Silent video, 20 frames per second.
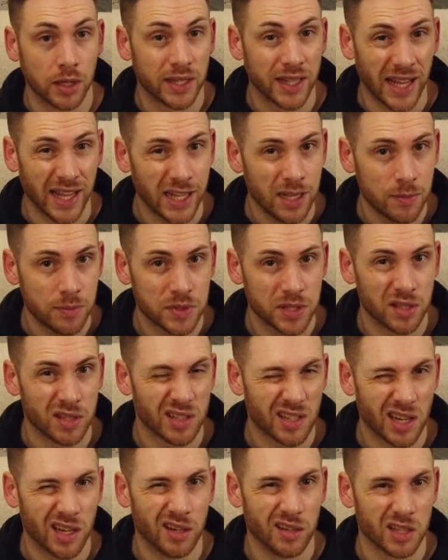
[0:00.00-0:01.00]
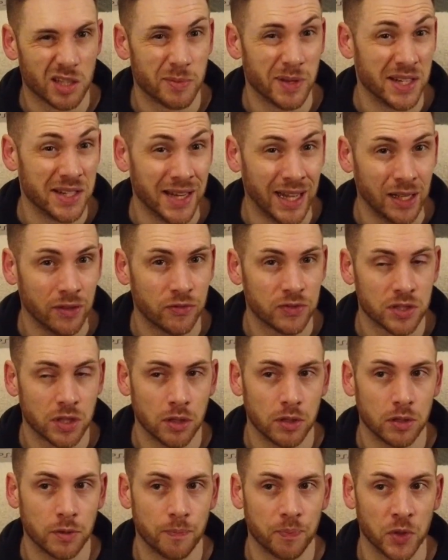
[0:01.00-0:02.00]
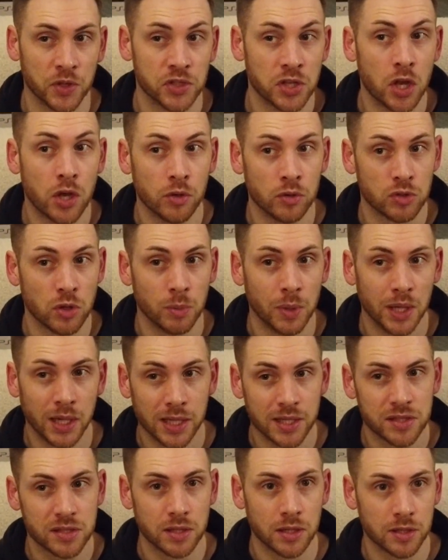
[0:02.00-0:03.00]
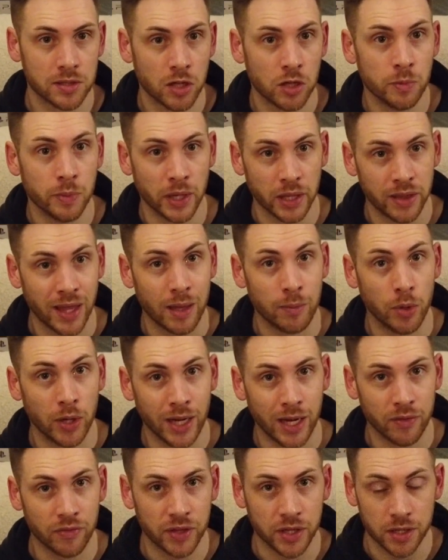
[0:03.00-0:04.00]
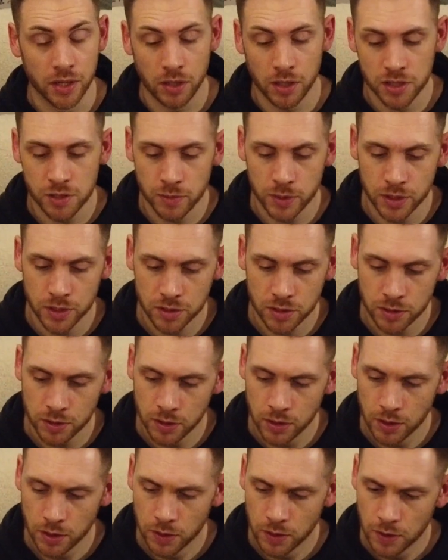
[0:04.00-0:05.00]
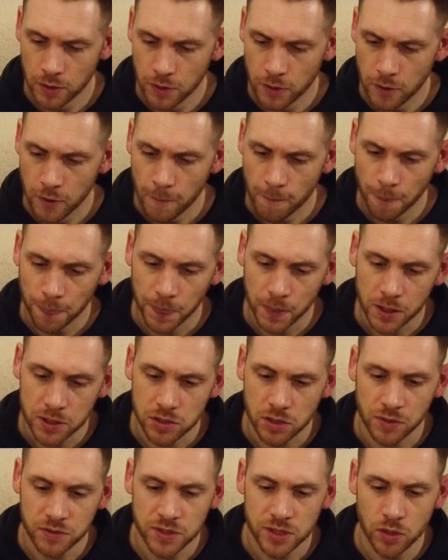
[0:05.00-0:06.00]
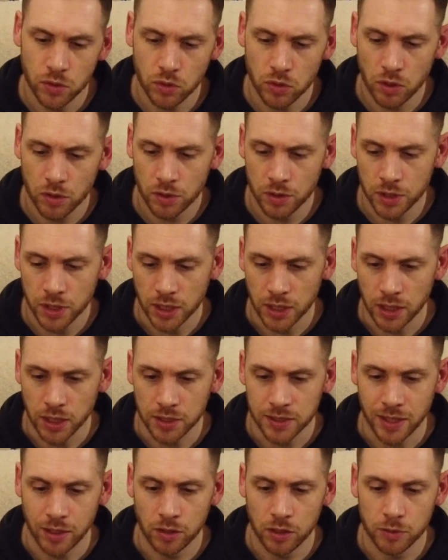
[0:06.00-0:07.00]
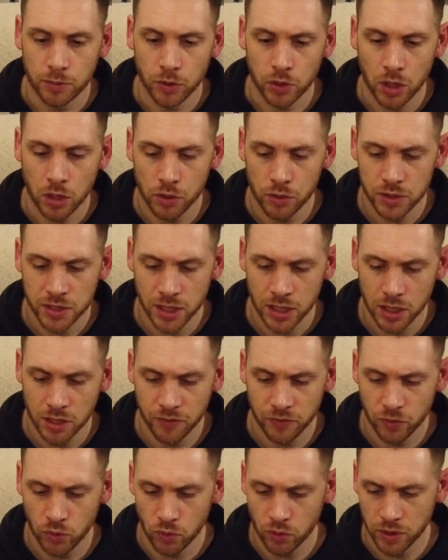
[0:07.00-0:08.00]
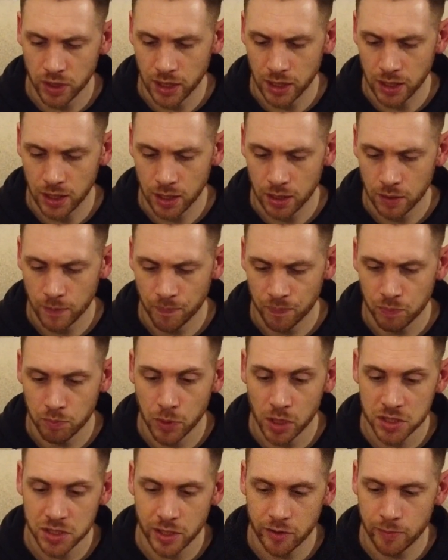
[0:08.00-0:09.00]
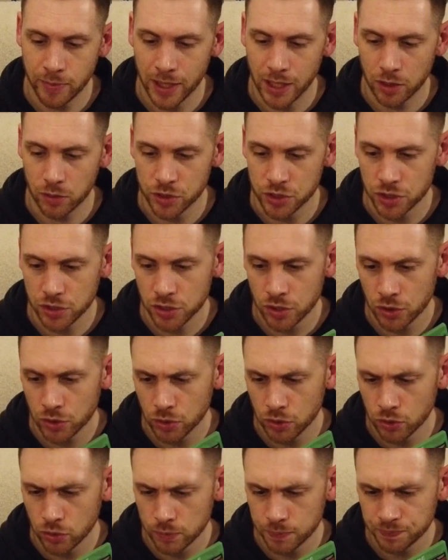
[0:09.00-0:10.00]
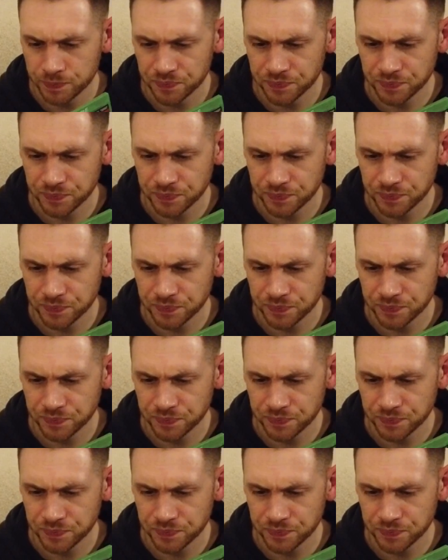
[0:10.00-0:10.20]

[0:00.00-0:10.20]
games, it kind of looked a bit naff, so Eternal's on my list, and I was hoping that might have the enhancements. So I've still got the downloadable code here for the Mercenary Pack, which is cool.